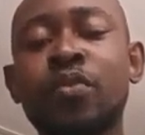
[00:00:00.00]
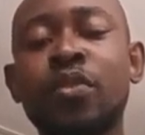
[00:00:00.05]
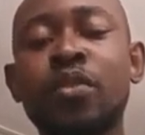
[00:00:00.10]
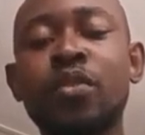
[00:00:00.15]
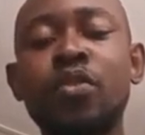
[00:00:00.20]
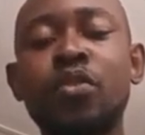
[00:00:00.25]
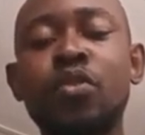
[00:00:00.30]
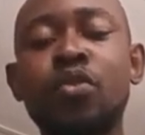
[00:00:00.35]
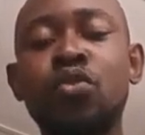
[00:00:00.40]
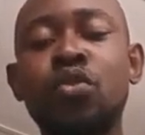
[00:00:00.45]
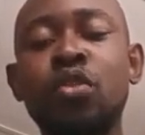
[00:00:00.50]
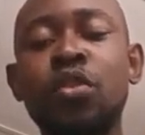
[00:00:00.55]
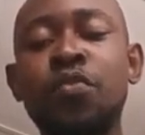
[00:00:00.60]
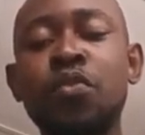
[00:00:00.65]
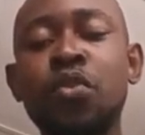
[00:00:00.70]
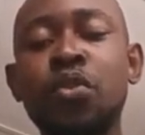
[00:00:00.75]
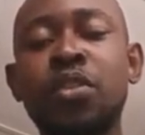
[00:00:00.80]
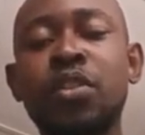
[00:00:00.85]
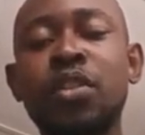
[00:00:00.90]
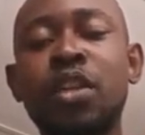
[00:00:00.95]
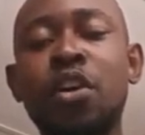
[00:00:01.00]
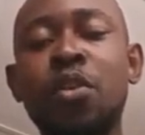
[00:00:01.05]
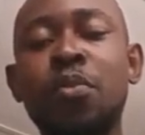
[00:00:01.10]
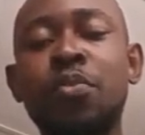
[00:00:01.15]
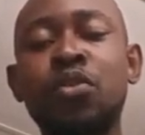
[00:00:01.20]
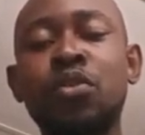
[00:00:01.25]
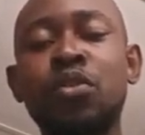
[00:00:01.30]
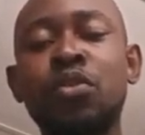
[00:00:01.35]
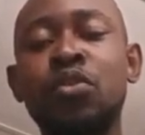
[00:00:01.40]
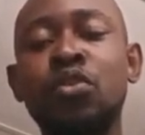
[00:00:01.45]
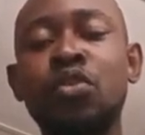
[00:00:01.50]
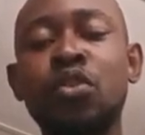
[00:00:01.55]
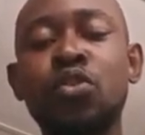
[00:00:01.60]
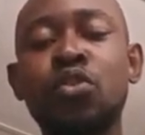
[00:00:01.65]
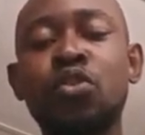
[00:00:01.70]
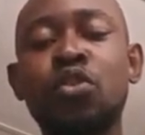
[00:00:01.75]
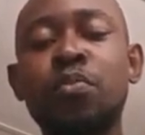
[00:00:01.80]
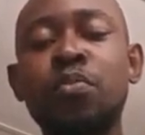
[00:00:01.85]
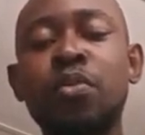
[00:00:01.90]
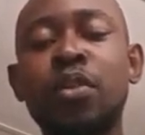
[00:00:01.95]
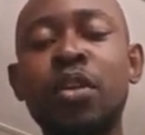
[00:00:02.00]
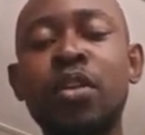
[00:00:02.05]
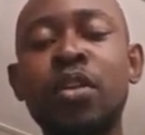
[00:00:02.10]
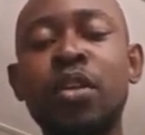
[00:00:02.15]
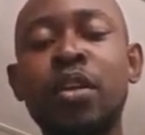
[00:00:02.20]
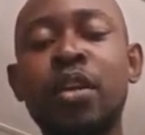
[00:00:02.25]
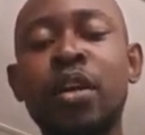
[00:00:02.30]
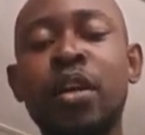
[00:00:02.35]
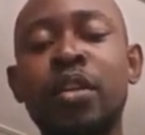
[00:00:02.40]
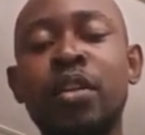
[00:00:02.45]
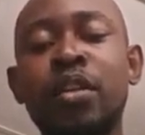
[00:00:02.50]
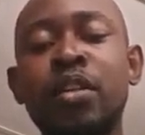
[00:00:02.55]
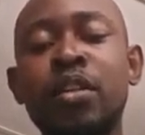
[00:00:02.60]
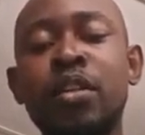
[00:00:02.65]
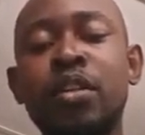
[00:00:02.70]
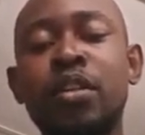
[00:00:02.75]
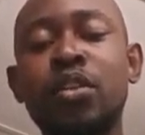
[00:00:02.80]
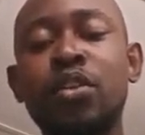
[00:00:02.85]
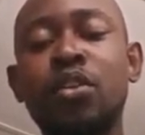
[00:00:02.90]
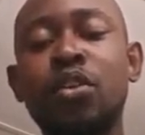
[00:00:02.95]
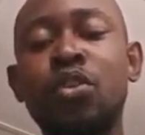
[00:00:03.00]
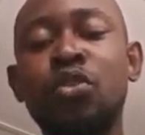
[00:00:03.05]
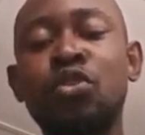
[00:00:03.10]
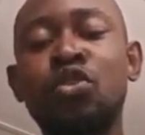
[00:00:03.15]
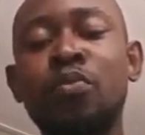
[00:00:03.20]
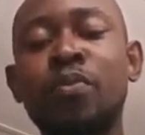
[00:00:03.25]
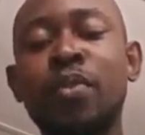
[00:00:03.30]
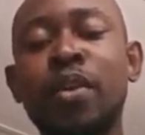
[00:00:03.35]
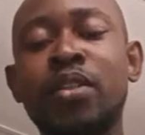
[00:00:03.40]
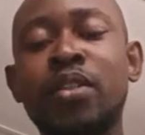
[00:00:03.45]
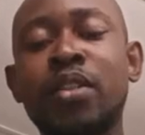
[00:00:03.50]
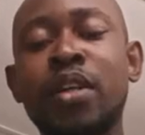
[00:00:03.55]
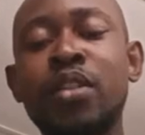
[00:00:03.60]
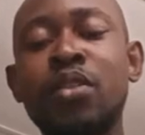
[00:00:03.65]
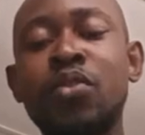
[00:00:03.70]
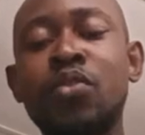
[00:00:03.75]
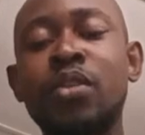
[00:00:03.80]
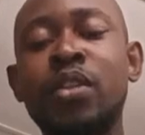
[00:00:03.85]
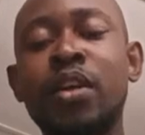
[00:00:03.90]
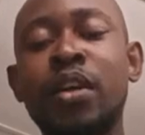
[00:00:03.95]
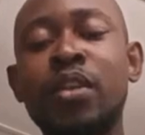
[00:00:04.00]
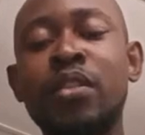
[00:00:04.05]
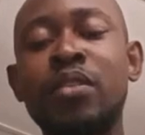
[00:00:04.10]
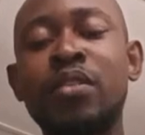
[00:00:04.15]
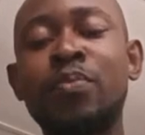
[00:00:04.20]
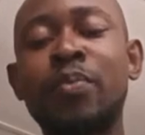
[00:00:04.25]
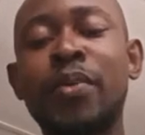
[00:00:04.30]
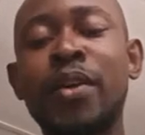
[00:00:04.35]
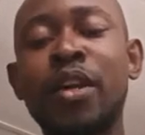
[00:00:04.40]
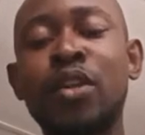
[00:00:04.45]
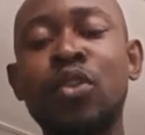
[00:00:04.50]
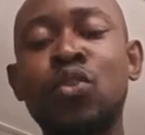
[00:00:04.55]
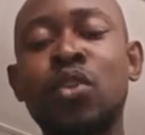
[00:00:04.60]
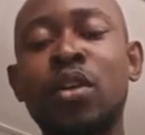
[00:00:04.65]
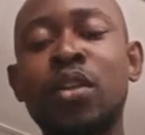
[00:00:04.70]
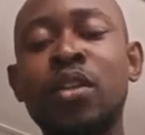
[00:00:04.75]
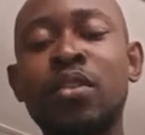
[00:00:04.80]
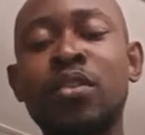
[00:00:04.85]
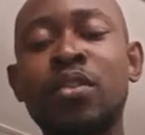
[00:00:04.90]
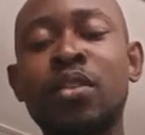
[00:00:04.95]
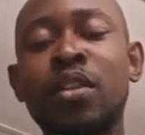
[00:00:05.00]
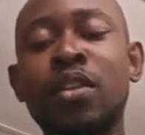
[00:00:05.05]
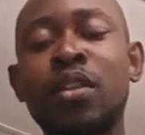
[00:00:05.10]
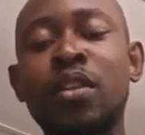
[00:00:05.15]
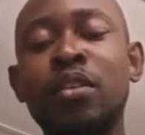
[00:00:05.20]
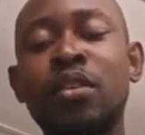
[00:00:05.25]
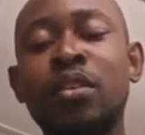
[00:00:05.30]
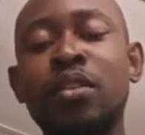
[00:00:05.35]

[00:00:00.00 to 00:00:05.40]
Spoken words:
So if you want that option, just come down here and click automatically redirect buyer to an external link.